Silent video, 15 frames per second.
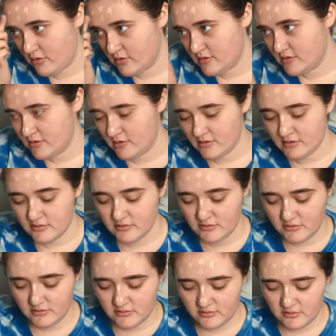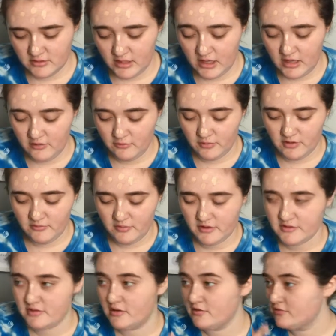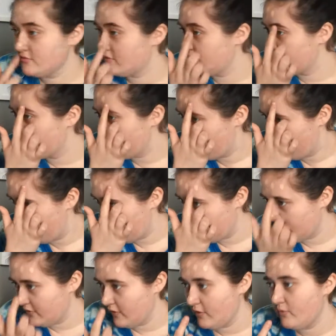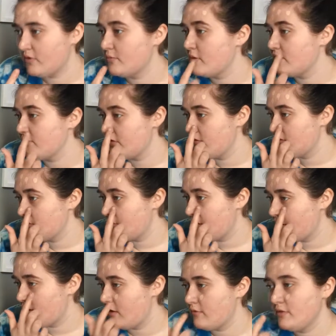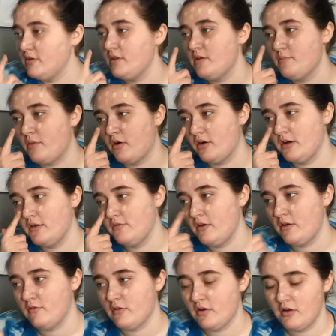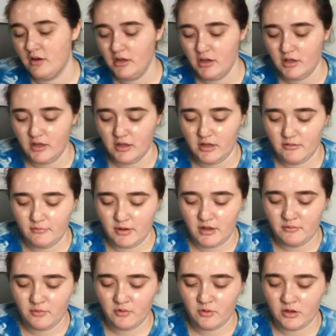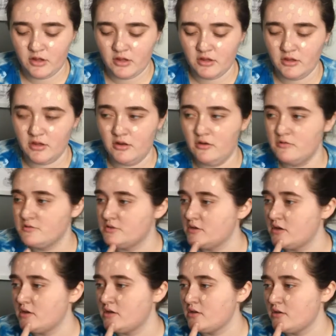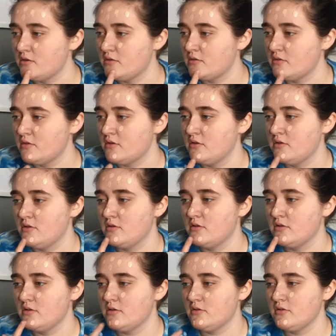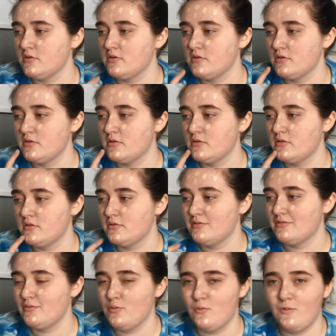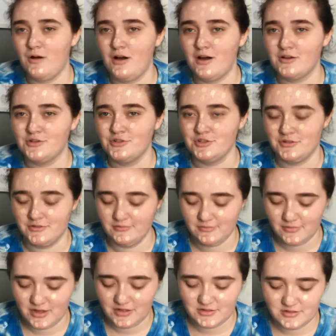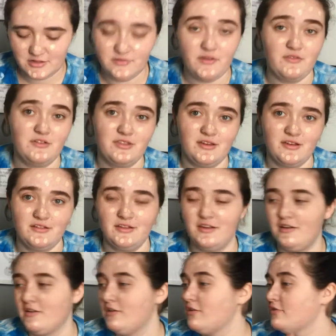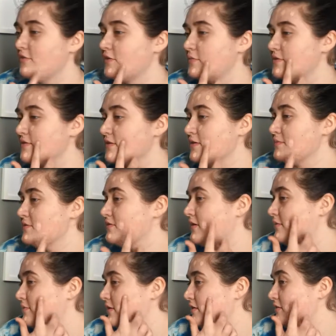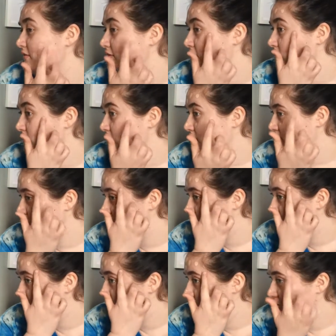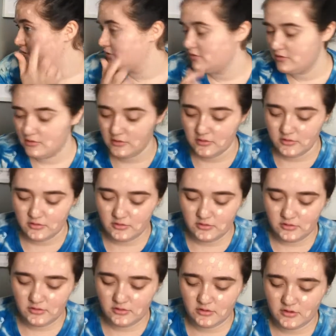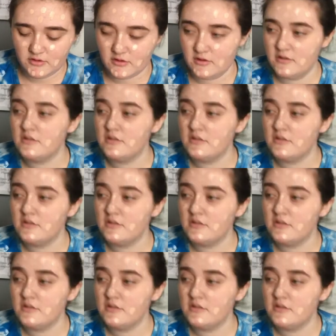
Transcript: her song, one of my songs that's like one of my favorites by her. I really like Party Favor and My Boy and Ocean Eyes and Watch, and I just love everything. Like all of her music, I'm so happy I discovered her. Because